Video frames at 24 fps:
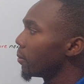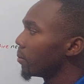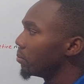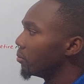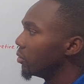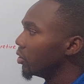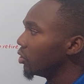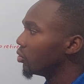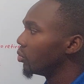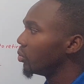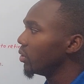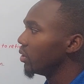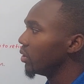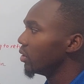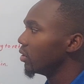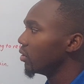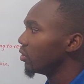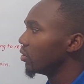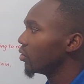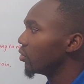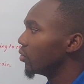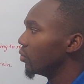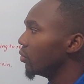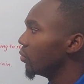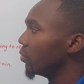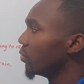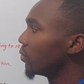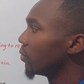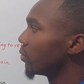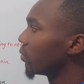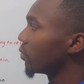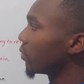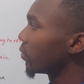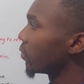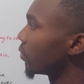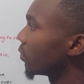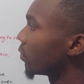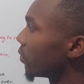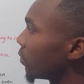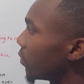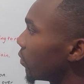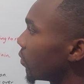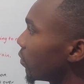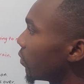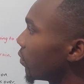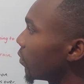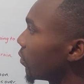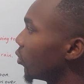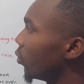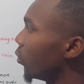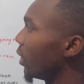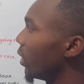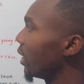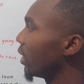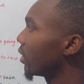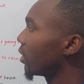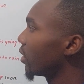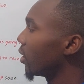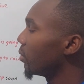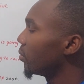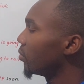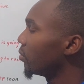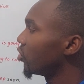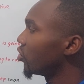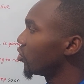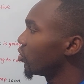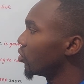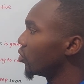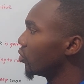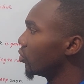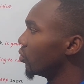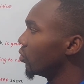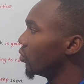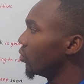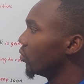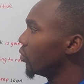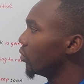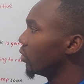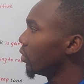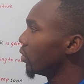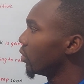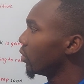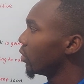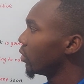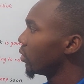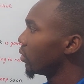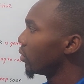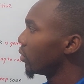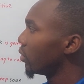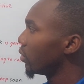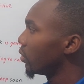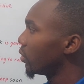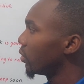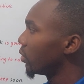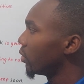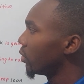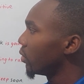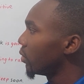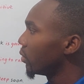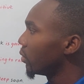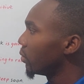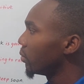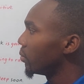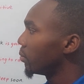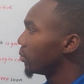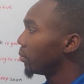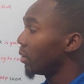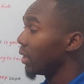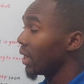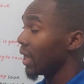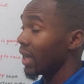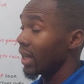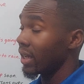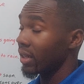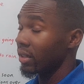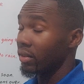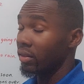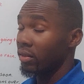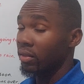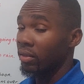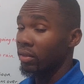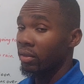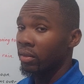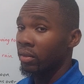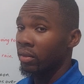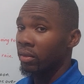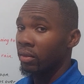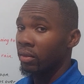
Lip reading: between the two. When it comes to plans,